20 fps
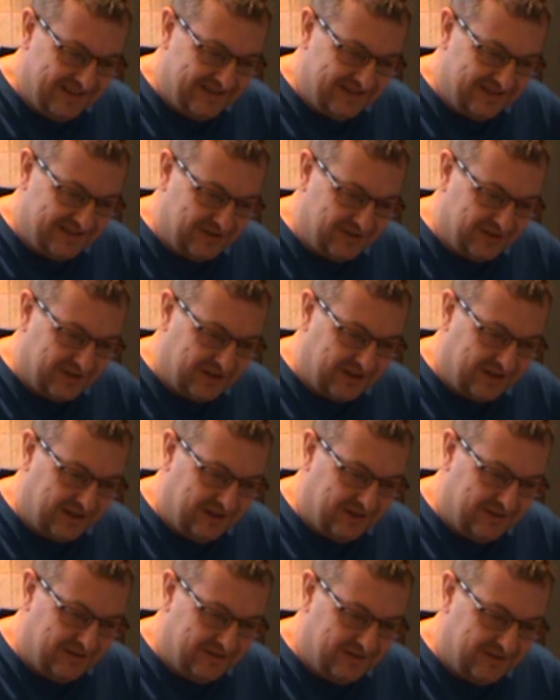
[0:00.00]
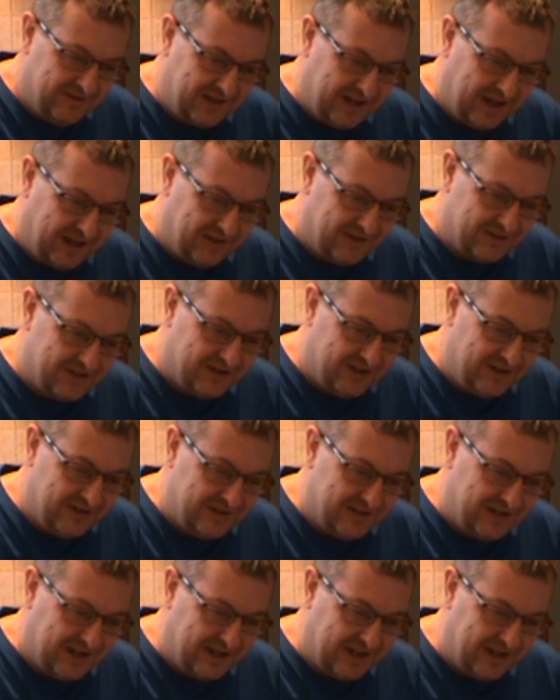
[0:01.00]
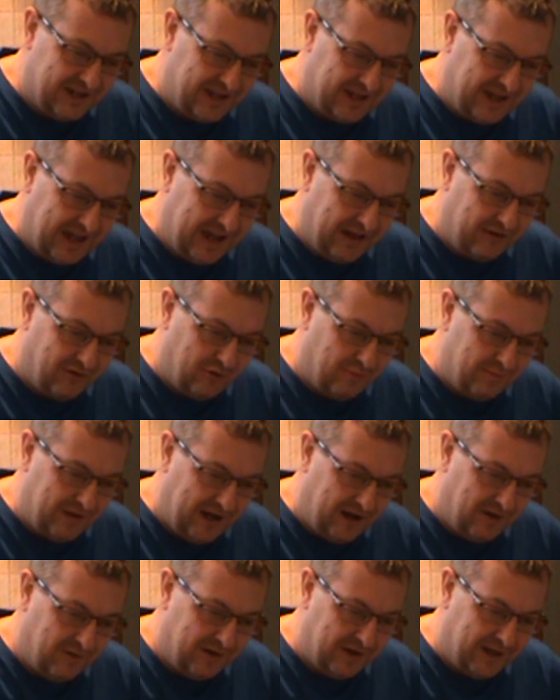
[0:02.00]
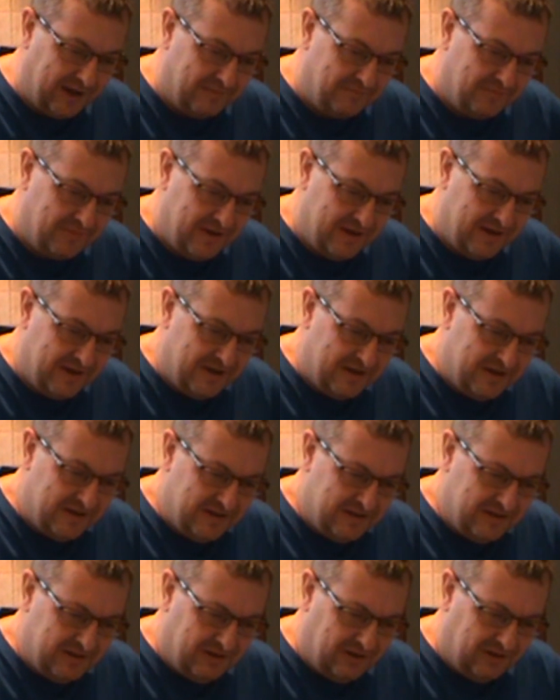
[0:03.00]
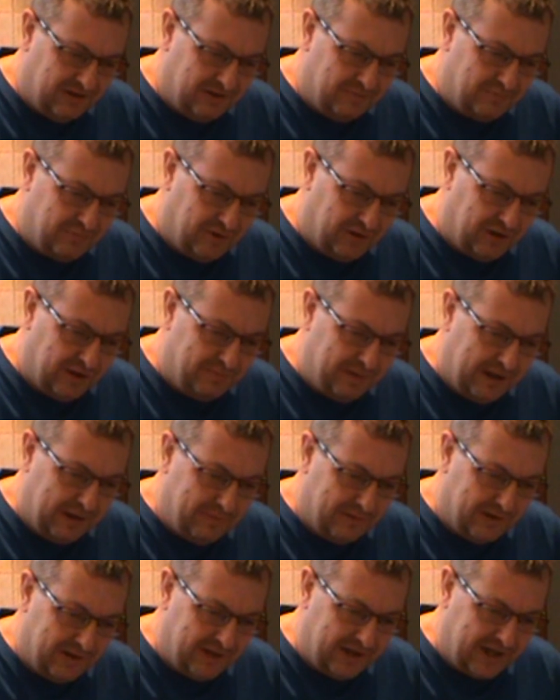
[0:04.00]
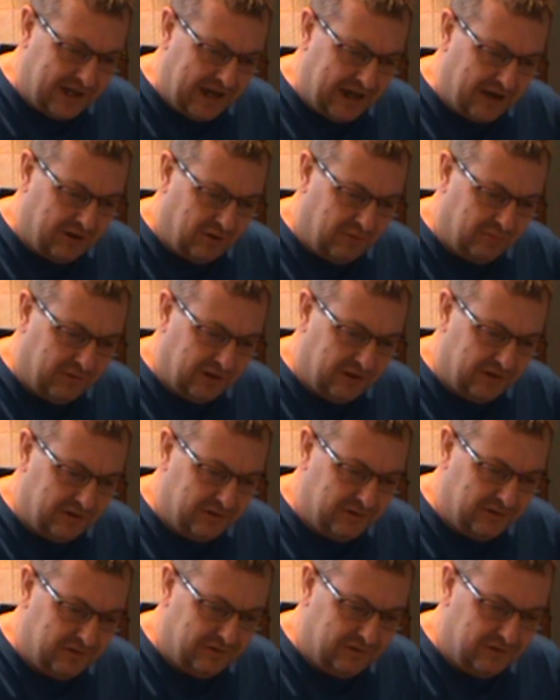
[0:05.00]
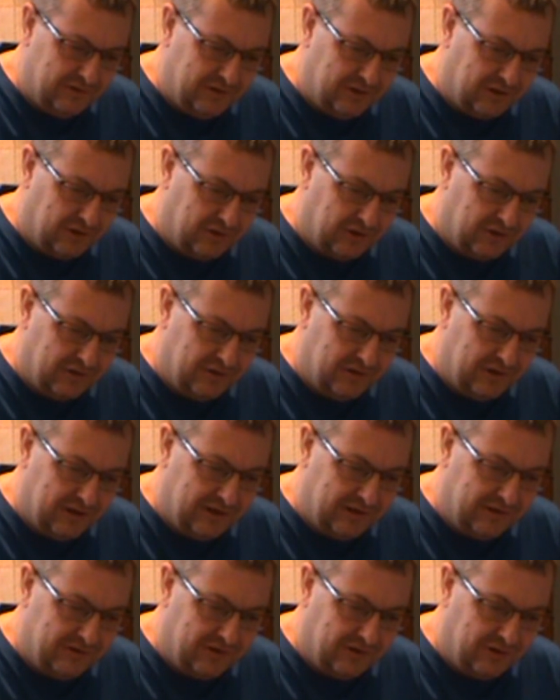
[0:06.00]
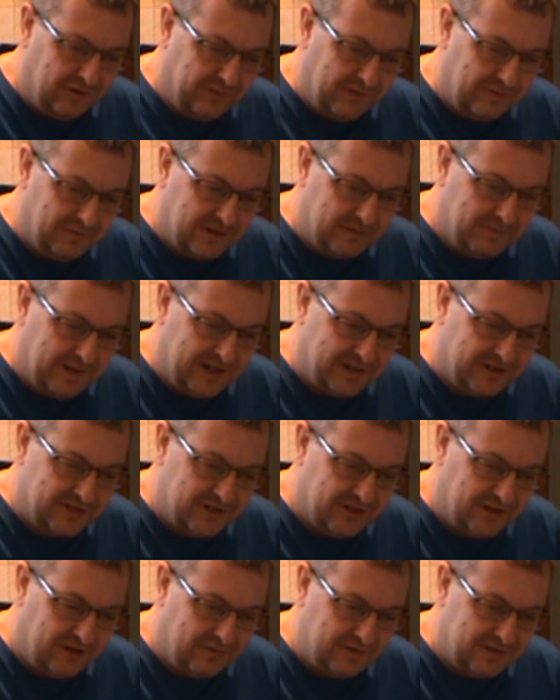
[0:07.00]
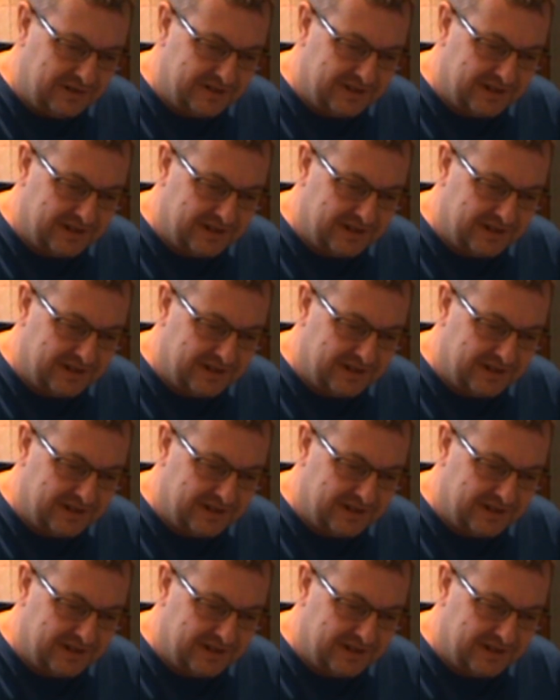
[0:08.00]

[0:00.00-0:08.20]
he's just a character. He's like in the care home now, and all the people in the care home, they love him to bits. You know,